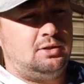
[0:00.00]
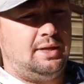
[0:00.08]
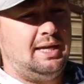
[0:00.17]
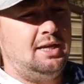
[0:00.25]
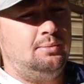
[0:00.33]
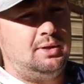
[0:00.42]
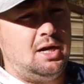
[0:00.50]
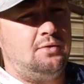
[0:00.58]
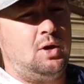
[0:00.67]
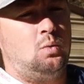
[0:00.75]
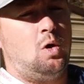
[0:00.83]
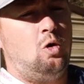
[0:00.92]
So they get up there
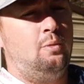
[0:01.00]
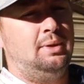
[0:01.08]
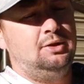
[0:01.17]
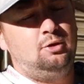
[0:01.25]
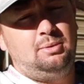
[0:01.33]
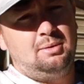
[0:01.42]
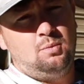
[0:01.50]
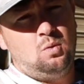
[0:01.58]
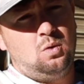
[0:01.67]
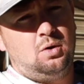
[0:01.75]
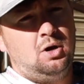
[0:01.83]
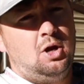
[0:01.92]
and they roam a little bit
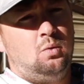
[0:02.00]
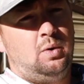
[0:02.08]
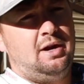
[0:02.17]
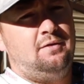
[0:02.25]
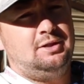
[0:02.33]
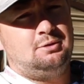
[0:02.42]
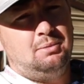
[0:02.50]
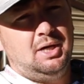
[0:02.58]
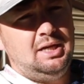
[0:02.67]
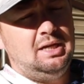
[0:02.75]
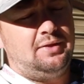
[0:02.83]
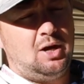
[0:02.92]
more whenever it's muddy.